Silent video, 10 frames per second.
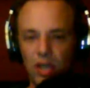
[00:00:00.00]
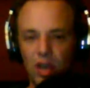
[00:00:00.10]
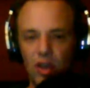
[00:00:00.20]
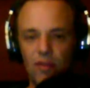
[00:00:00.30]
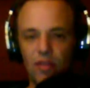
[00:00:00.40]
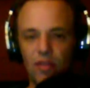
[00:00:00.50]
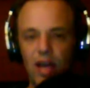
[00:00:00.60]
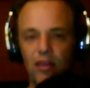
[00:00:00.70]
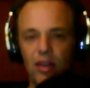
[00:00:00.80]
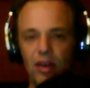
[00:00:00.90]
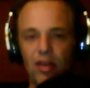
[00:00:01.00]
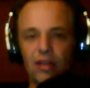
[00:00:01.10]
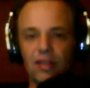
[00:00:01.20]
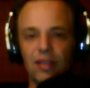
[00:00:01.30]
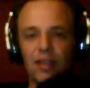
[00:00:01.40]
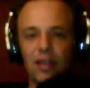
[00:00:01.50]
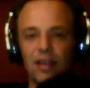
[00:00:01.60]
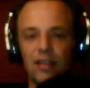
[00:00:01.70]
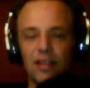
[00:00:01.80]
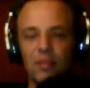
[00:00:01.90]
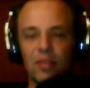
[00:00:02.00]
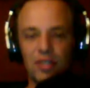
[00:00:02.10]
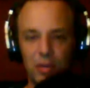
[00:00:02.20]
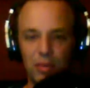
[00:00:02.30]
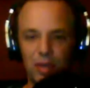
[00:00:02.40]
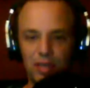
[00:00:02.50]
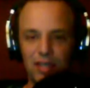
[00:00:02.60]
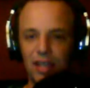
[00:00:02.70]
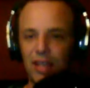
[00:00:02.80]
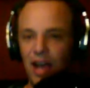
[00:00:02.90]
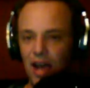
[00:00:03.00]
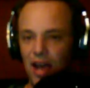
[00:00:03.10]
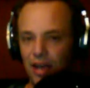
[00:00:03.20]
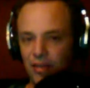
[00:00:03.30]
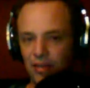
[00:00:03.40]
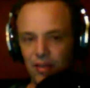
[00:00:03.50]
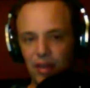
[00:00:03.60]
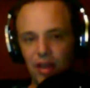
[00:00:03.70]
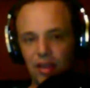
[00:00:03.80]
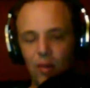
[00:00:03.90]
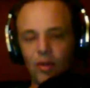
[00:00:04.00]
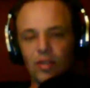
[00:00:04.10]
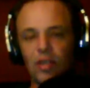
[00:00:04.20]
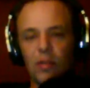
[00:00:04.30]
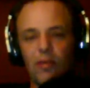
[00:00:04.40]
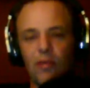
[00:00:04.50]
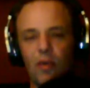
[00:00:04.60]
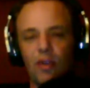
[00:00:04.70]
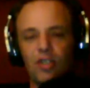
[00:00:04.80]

However, now there is some sibilance in the highs that wasn't there before.